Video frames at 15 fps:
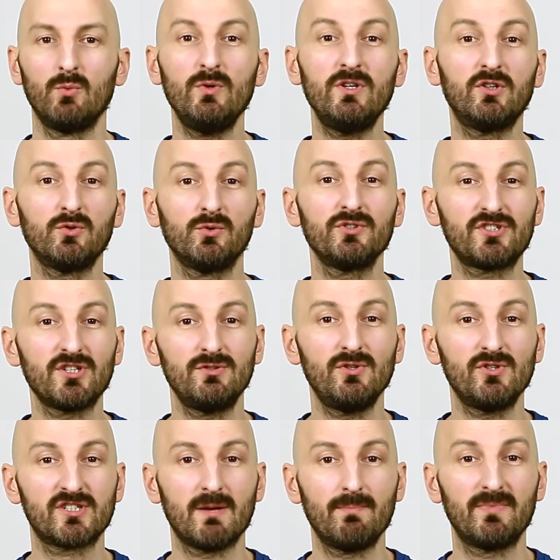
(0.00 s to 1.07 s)
We can also do
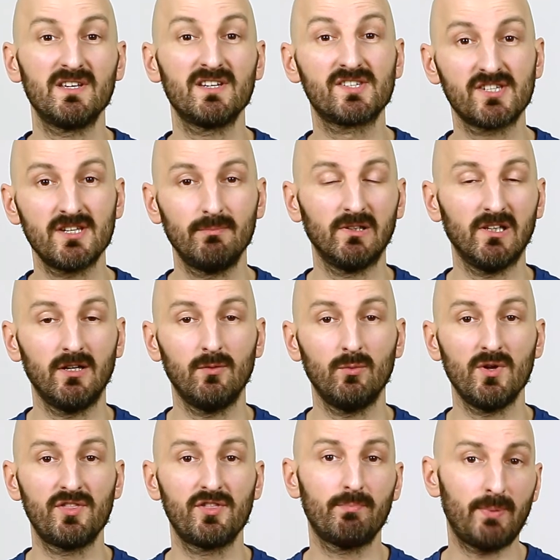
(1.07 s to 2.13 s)
something similar
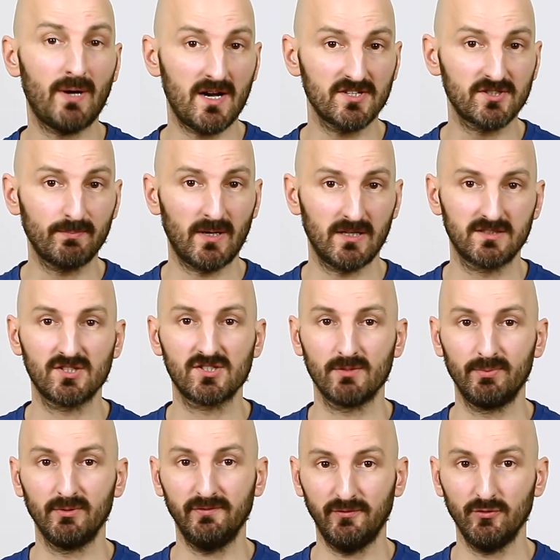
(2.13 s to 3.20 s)
with the past
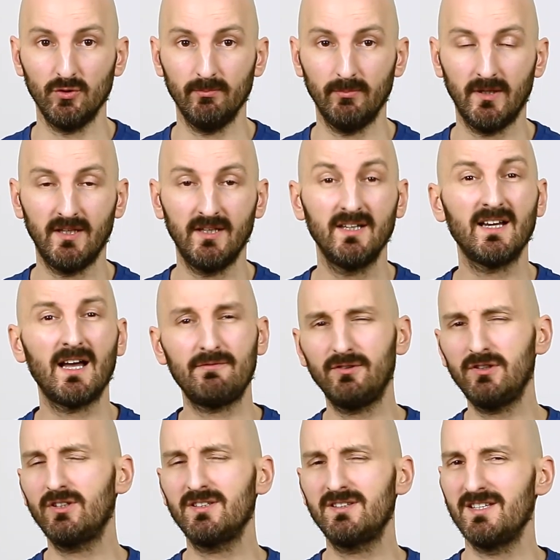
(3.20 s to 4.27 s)
participle form. Have a
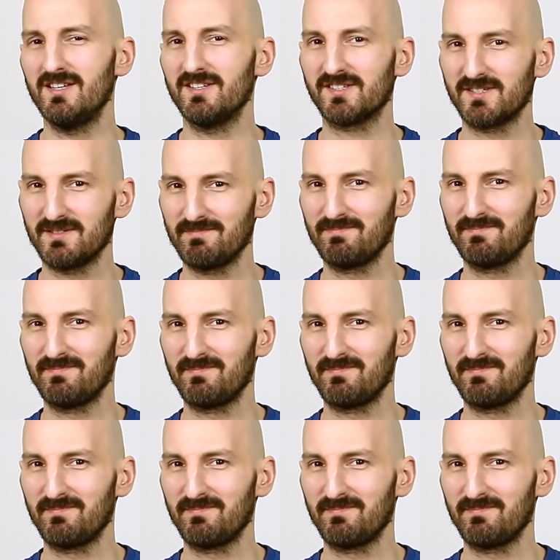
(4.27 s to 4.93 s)
look at this.